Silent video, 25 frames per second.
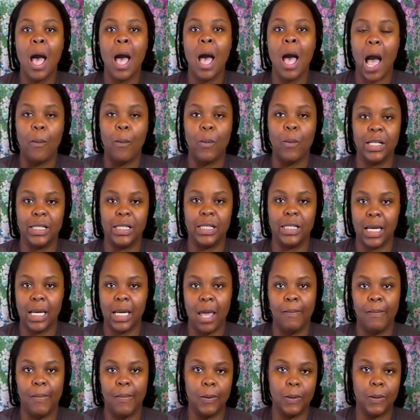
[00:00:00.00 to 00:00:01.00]
I wasn't
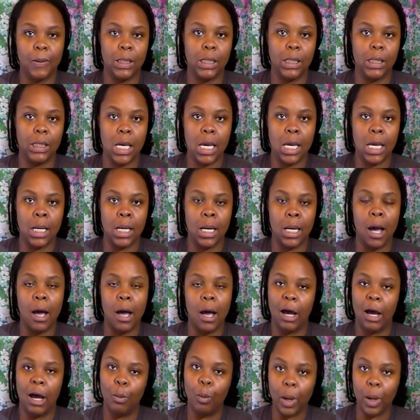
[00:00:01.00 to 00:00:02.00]
able to get
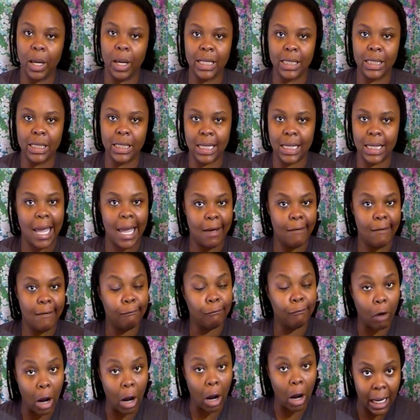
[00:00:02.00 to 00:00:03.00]
Wednesday and
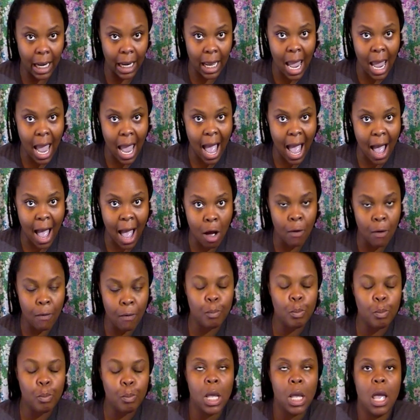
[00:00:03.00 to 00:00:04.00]
Friday out.